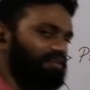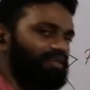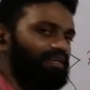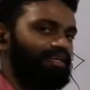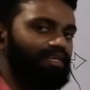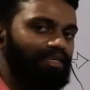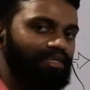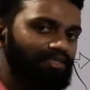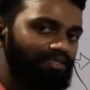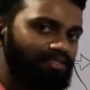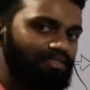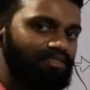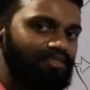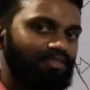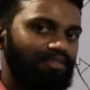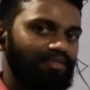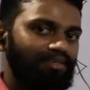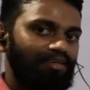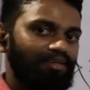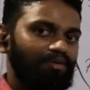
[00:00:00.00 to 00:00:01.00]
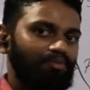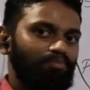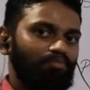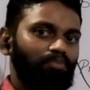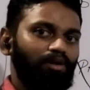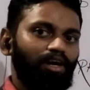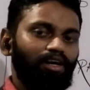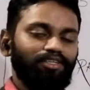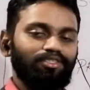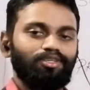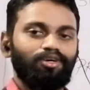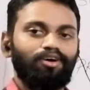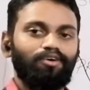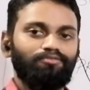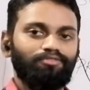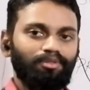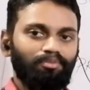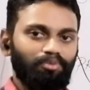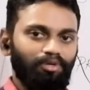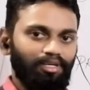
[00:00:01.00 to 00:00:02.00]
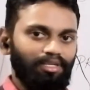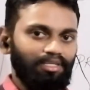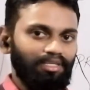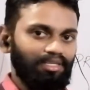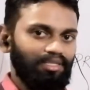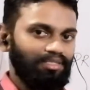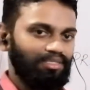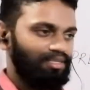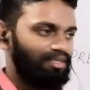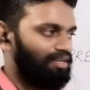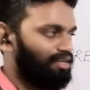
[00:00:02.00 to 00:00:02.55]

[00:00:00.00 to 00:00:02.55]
is part of the predicate.